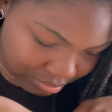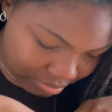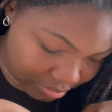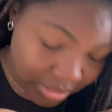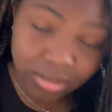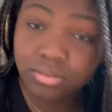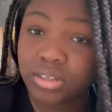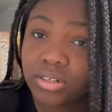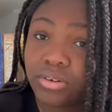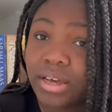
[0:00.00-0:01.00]
no, they
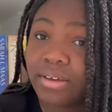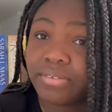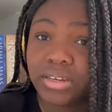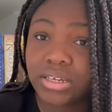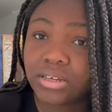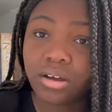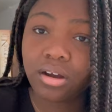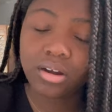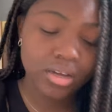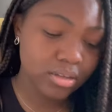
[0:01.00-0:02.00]
don't have any
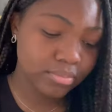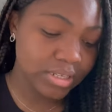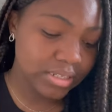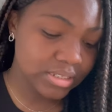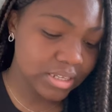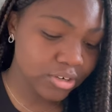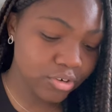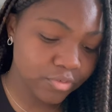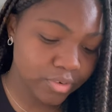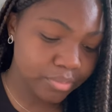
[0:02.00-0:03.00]
um, like letter
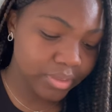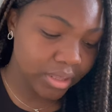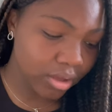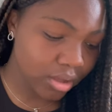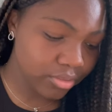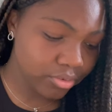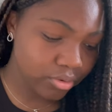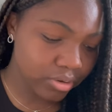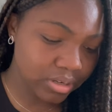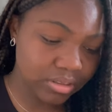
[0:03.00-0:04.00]
from the author
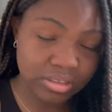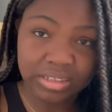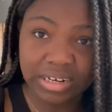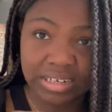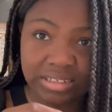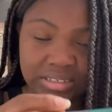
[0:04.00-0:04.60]
or anything that I can